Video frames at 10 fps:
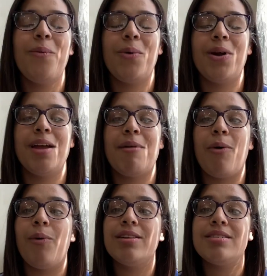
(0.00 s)
worry
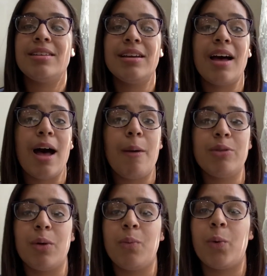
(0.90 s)
about what's to come.
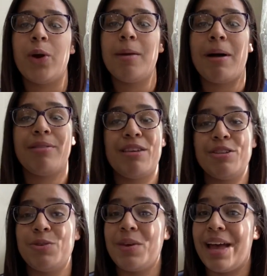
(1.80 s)
Don't worry about
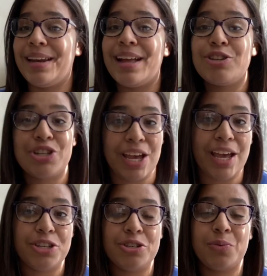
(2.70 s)
things you cannot
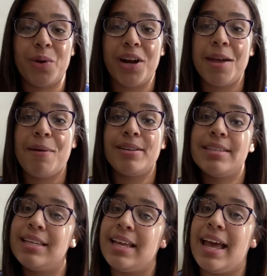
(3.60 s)
change. Just worry about
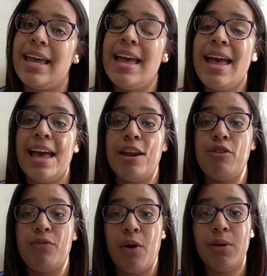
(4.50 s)
today
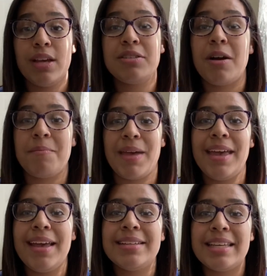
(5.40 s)
and focus on
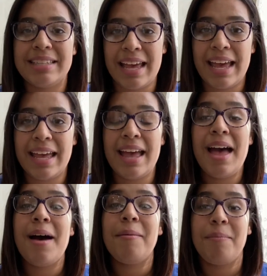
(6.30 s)
making today
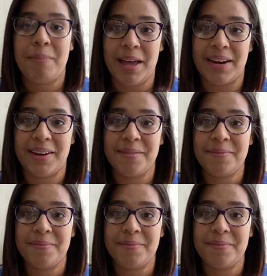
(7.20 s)
better.